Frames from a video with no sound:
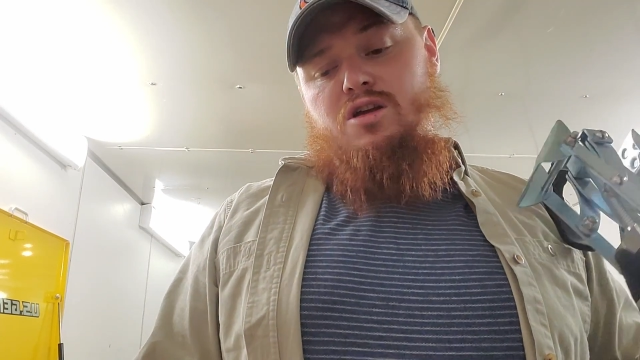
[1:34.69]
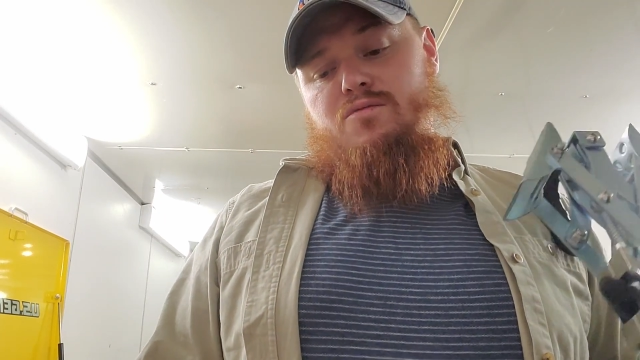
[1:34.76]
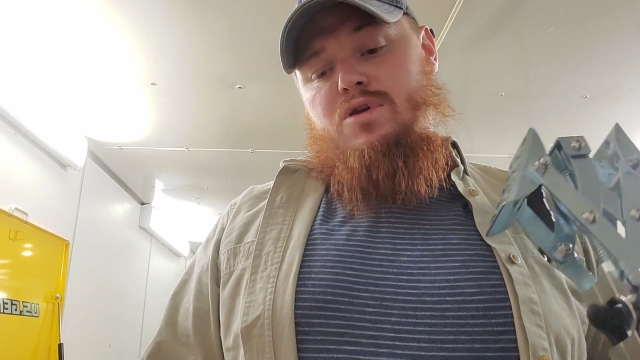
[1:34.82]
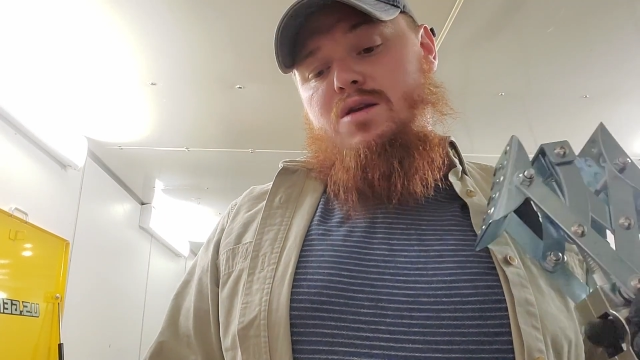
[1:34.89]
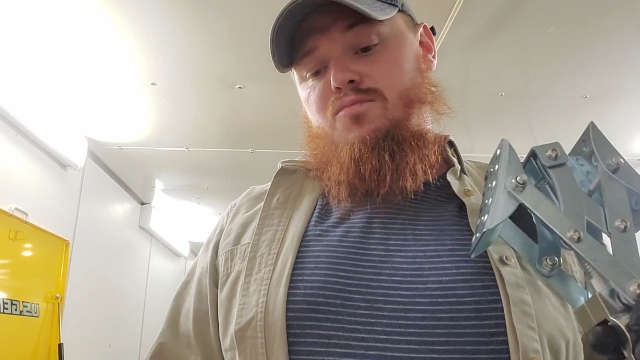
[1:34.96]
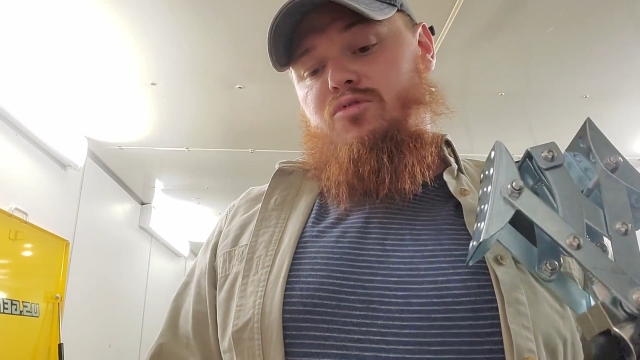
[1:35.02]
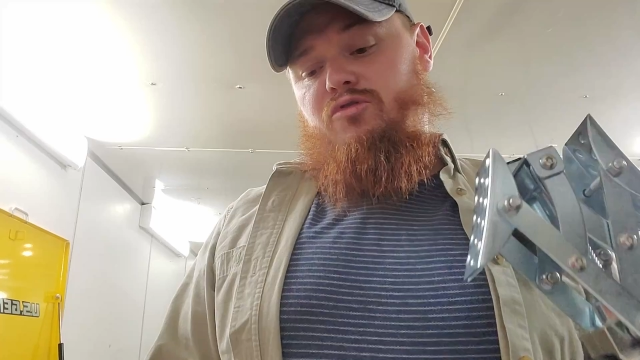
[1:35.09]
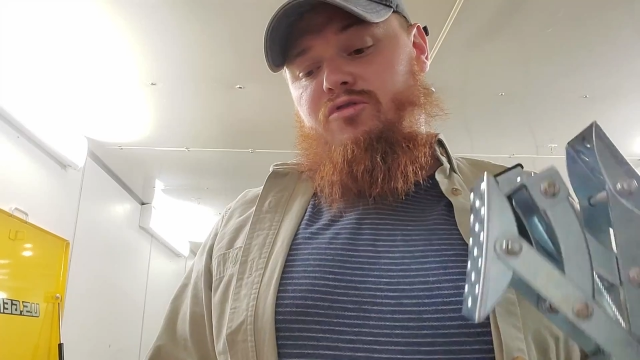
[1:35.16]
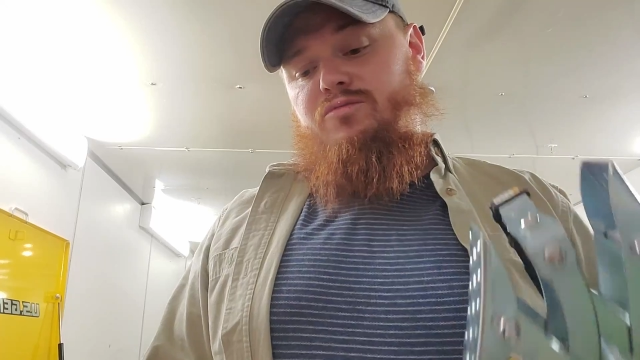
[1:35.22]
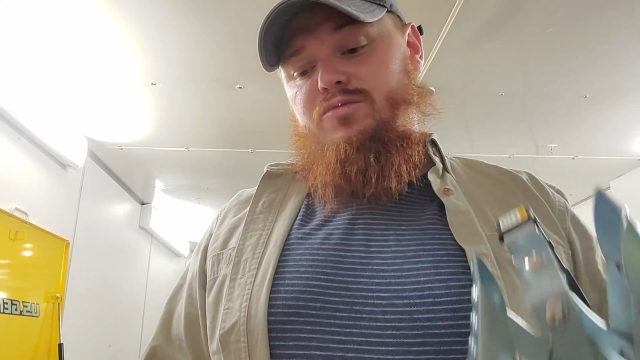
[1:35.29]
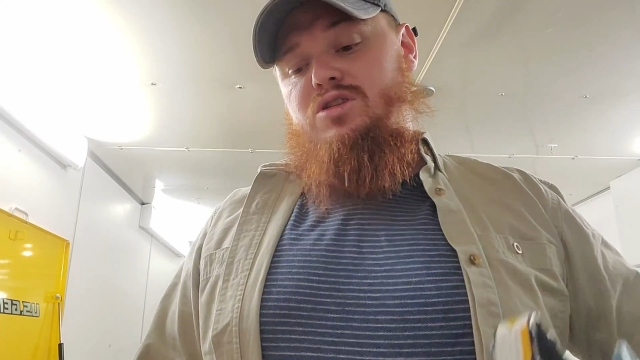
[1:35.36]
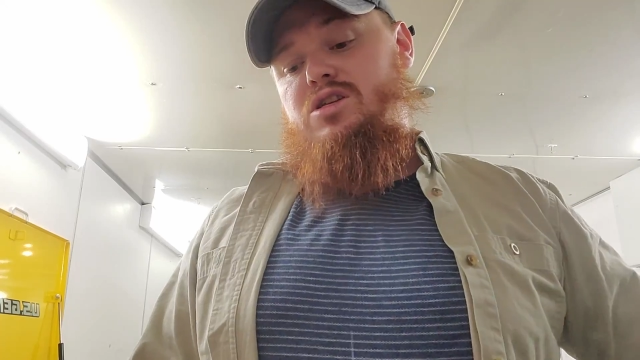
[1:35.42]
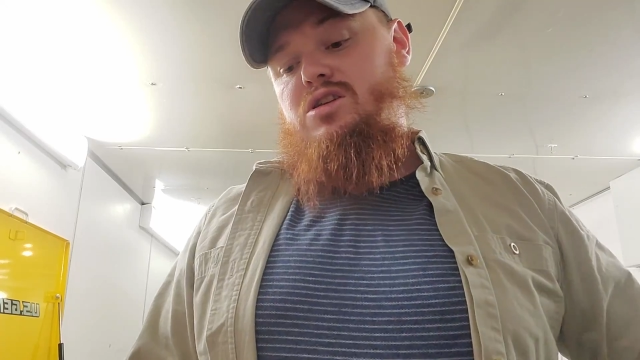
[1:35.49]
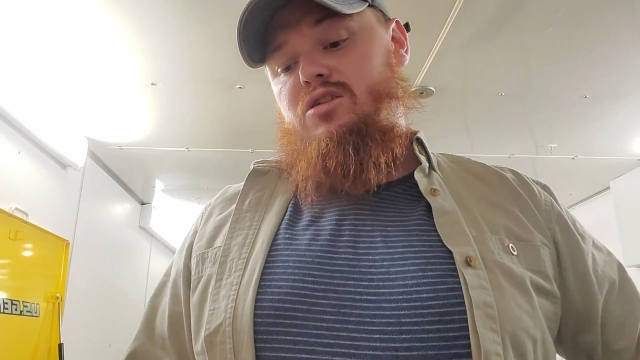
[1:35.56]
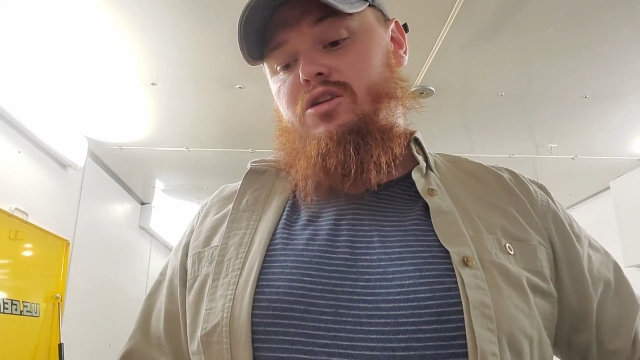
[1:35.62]
people from
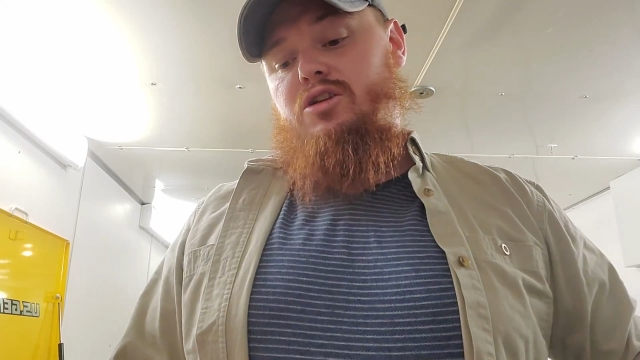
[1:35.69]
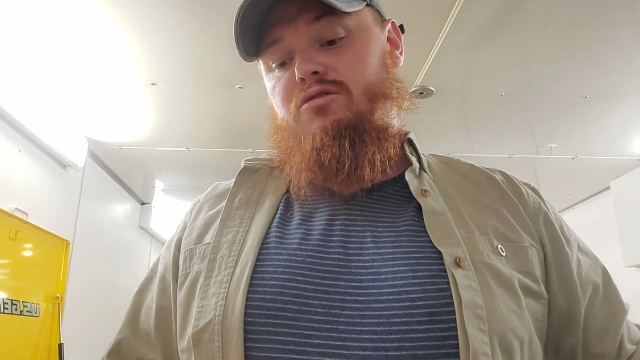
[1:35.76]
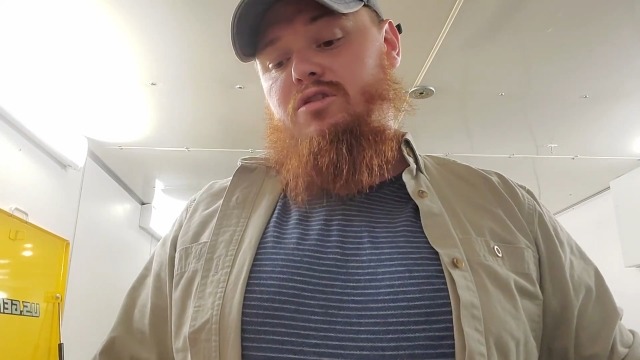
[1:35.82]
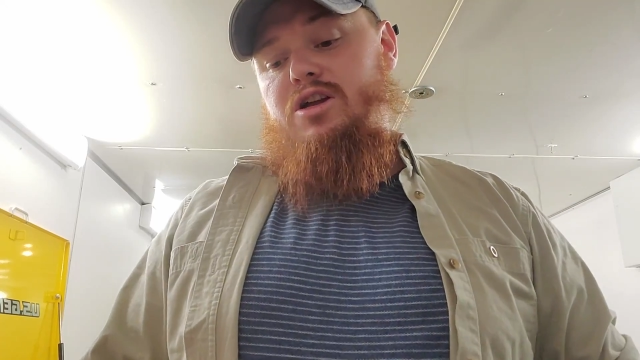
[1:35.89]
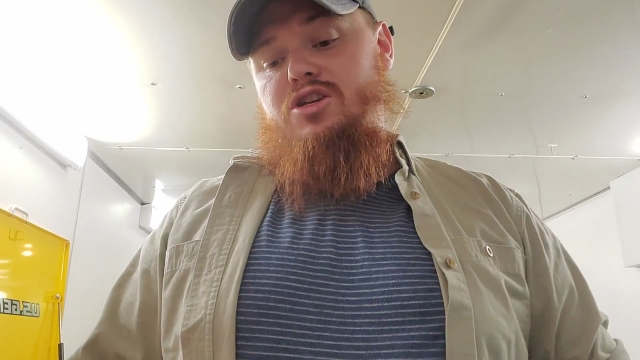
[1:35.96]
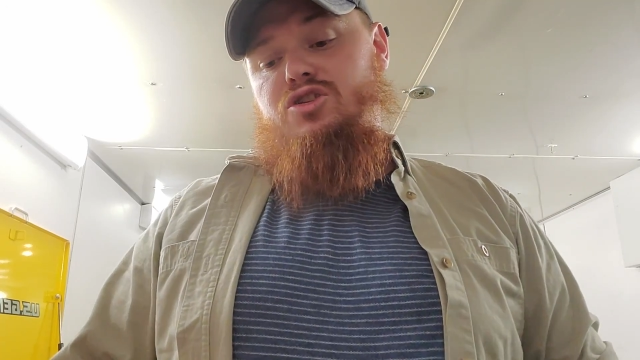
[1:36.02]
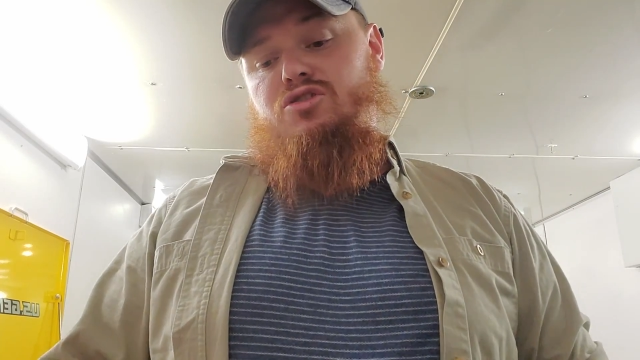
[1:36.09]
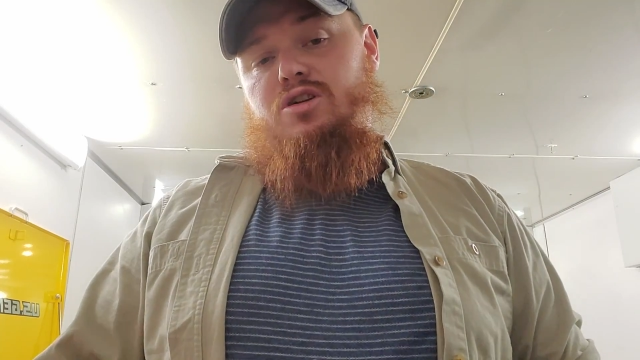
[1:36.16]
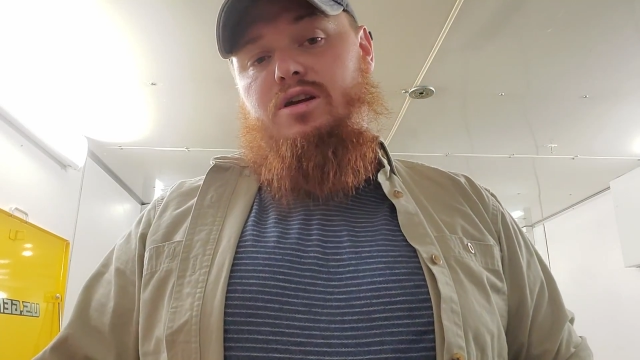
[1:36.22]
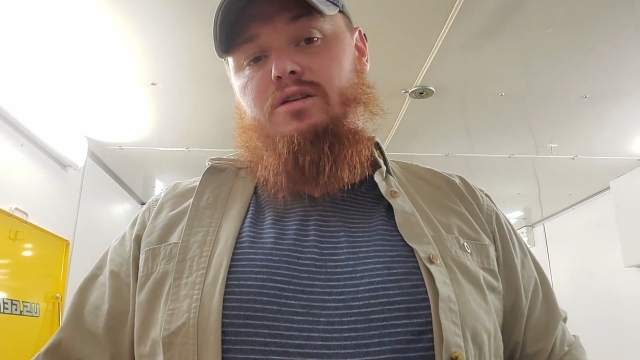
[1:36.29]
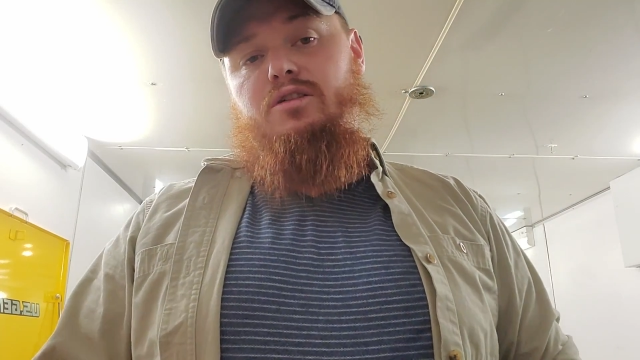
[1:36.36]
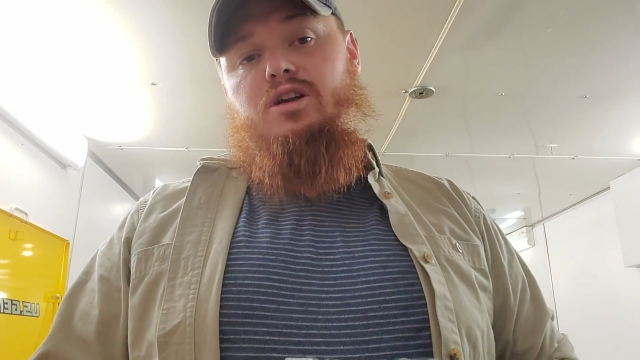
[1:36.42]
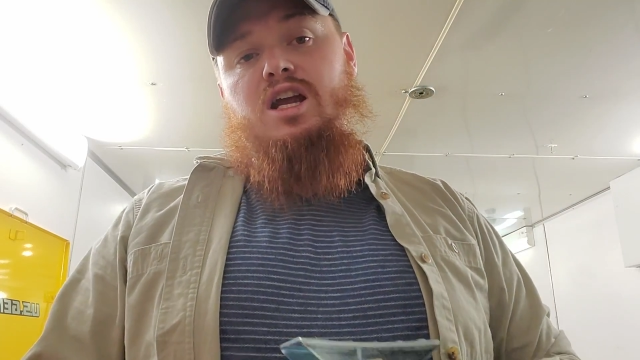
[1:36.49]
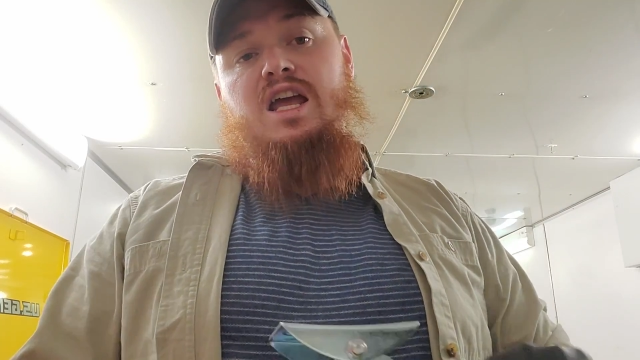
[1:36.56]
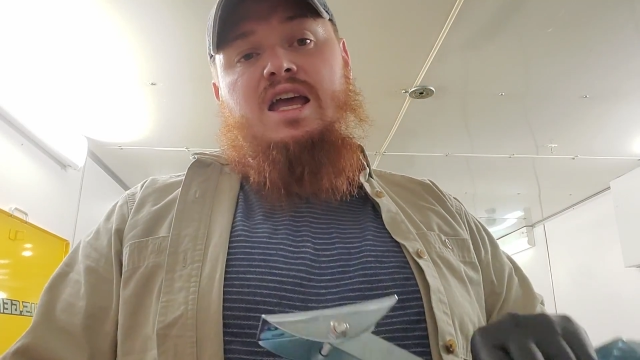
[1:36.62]
stealing your race
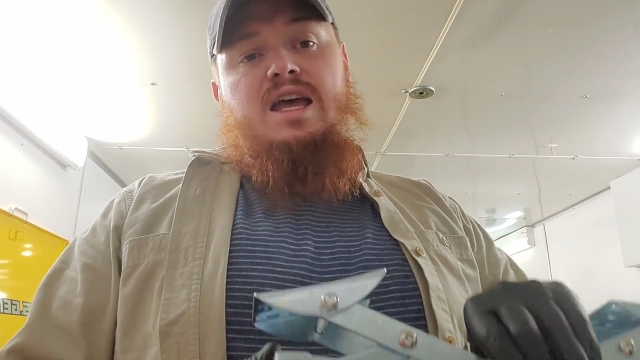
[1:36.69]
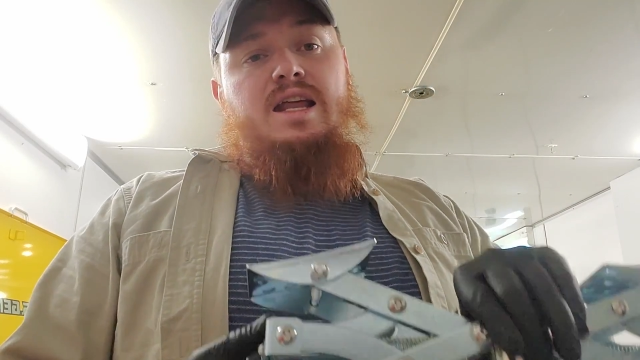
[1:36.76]
trailer.